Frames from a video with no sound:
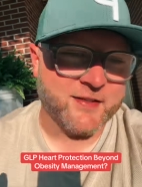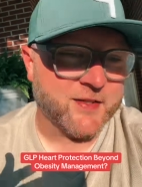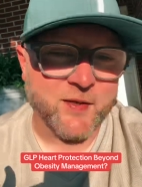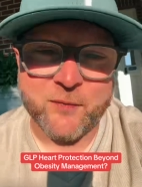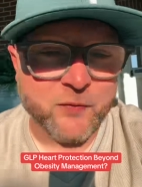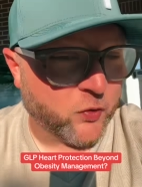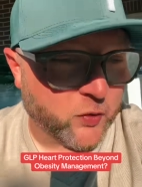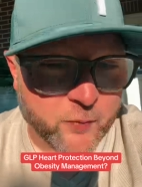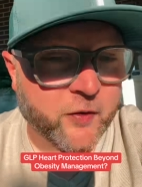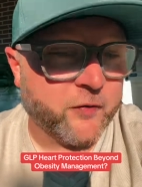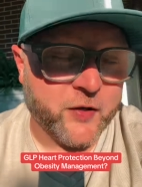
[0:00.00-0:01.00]
some form
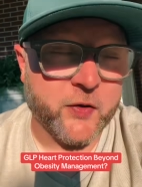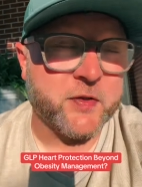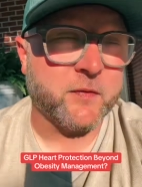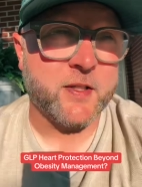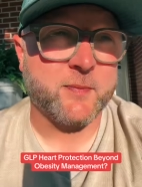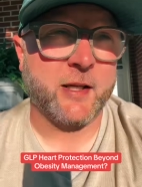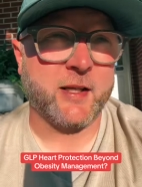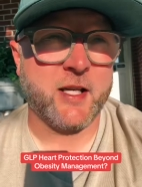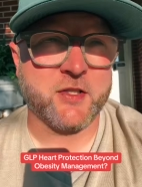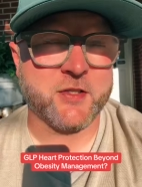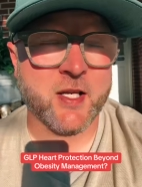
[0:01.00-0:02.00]
of dose of these
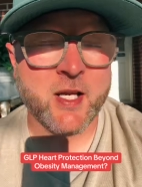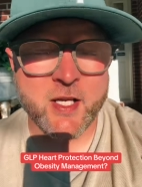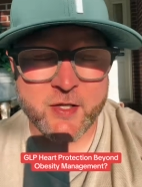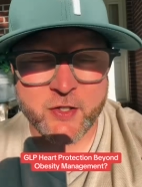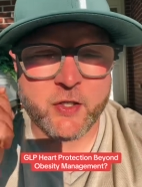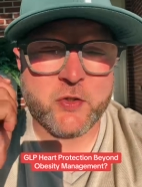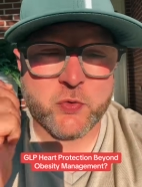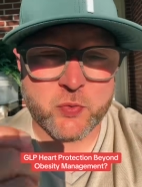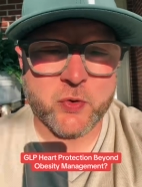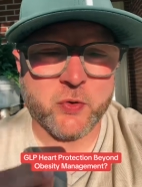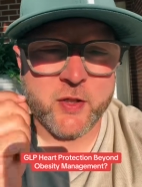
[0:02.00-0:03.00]
medications. They
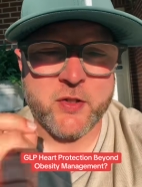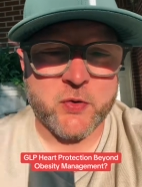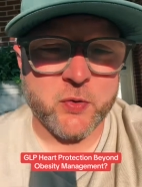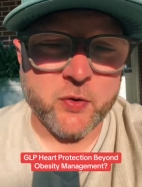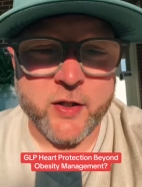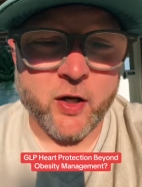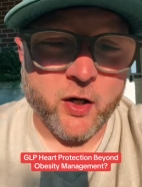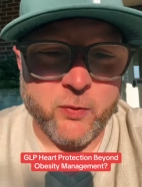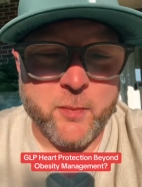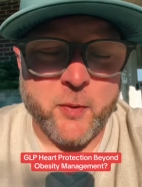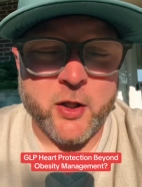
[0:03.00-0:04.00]
truly, truly are
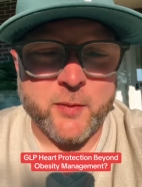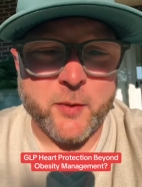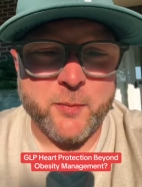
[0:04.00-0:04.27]
remarkable